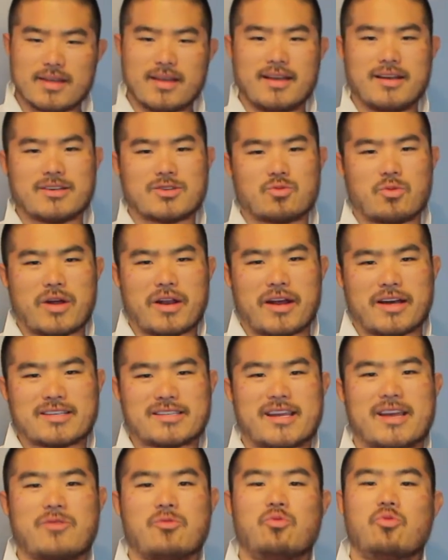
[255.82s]
is when I
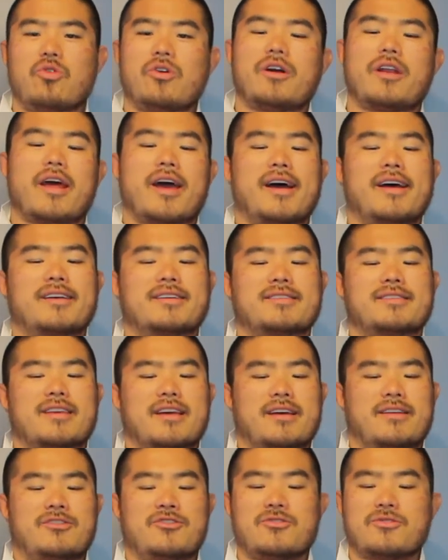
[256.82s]
say wood has
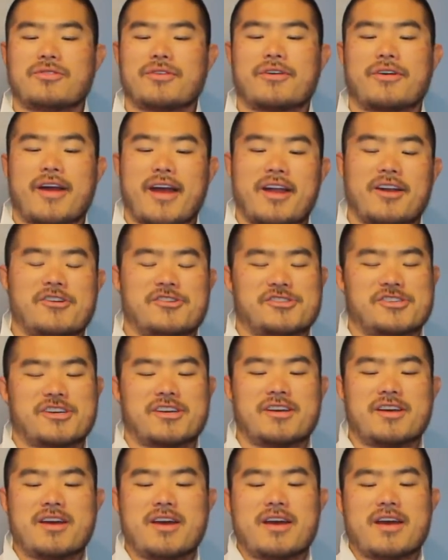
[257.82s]
nuclear
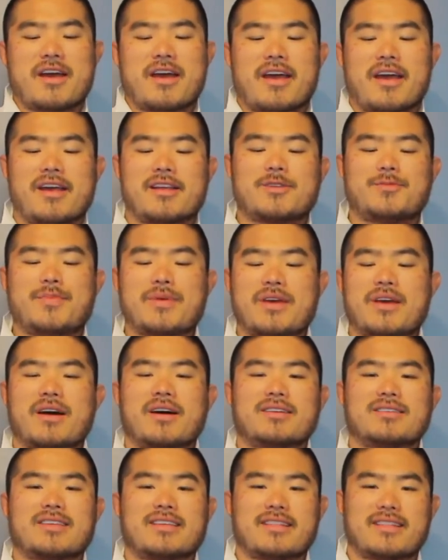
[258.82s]
energy, it's
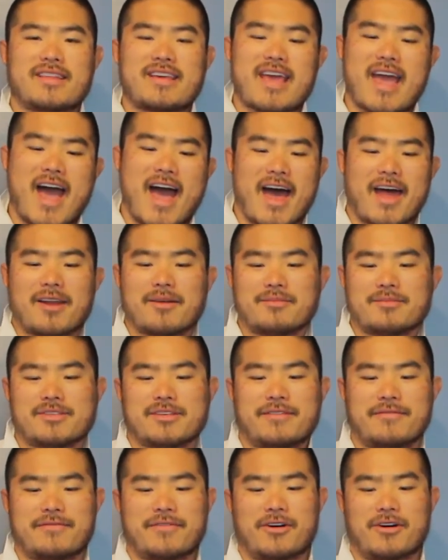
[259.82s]
because the atoms
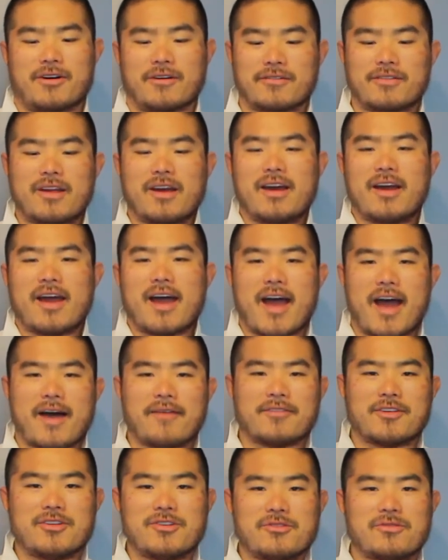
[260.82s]
involved
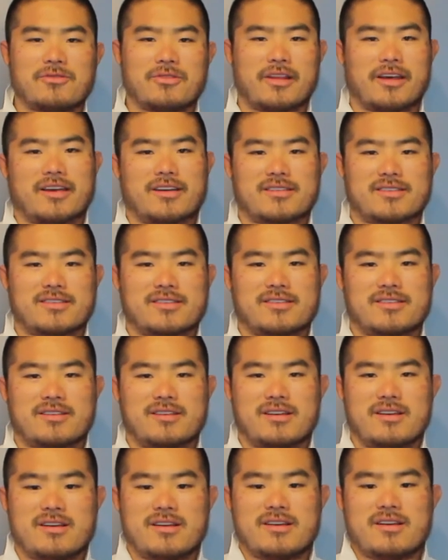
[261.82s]
have a nucleus.
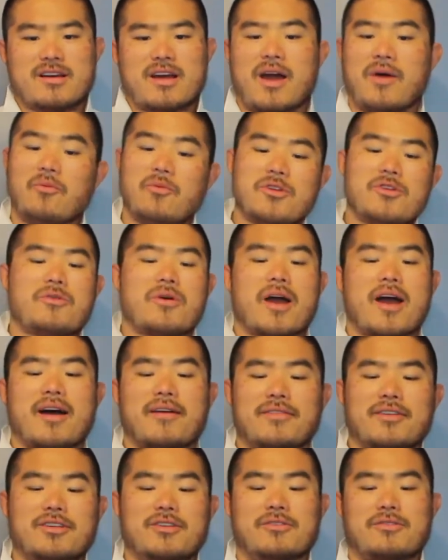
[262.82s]
And when you
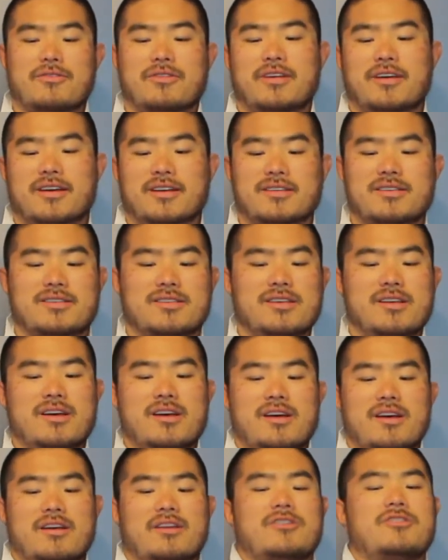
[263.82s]
have a nucleus,
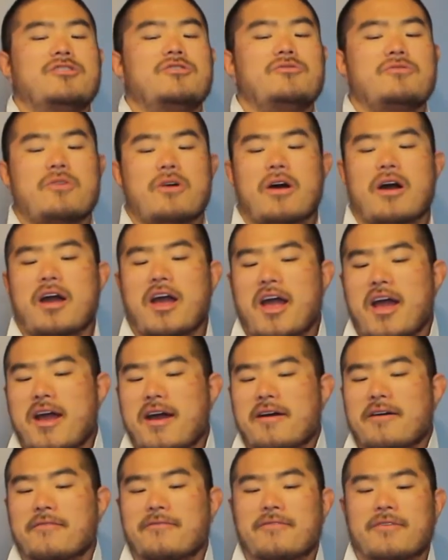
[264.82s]
you
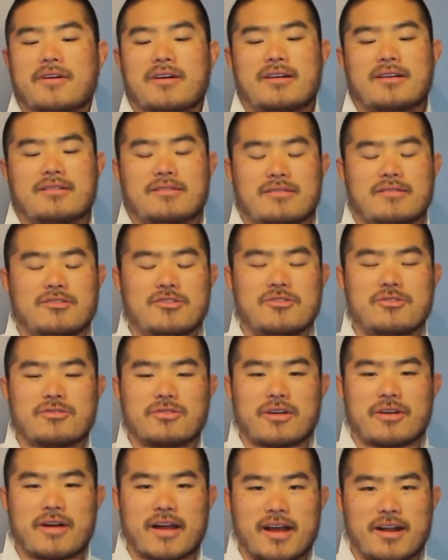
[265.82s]
have
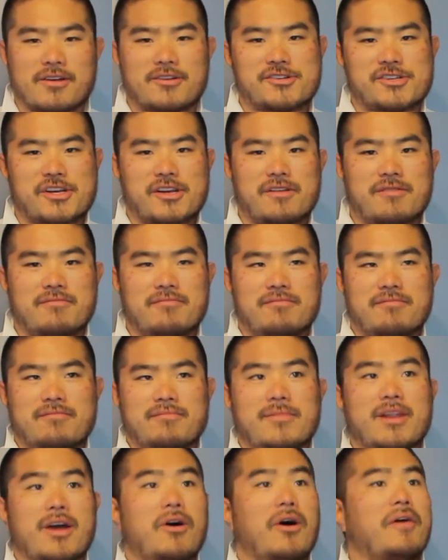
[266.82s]
nuclear energy.
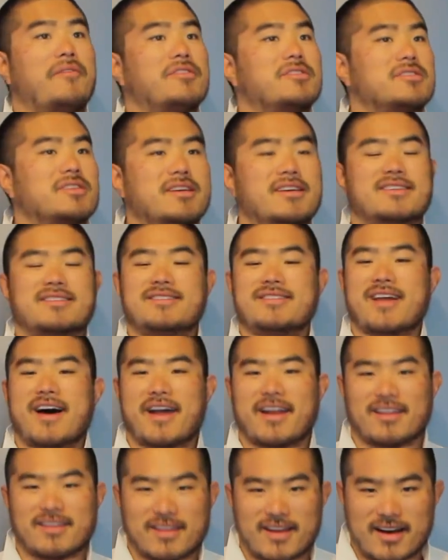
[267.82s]
Now obviously it's
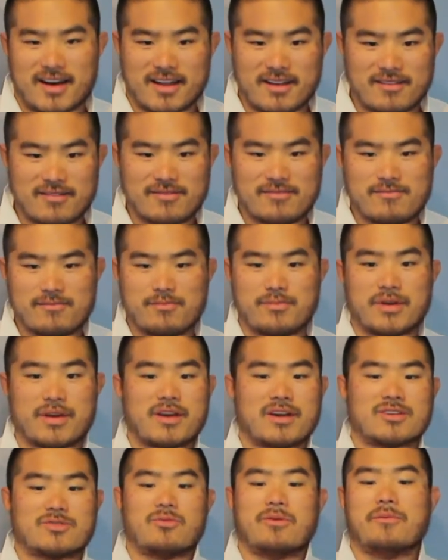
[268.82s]
not a lot,
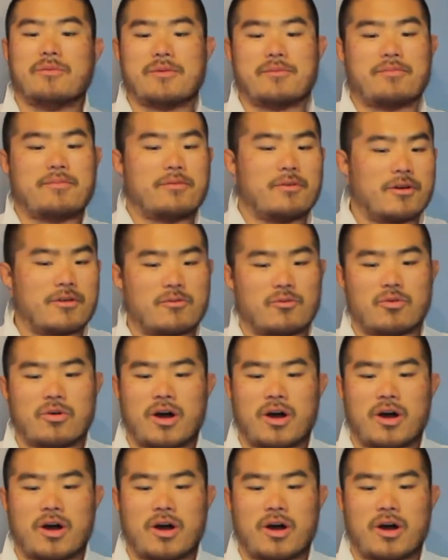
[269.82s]
because when we put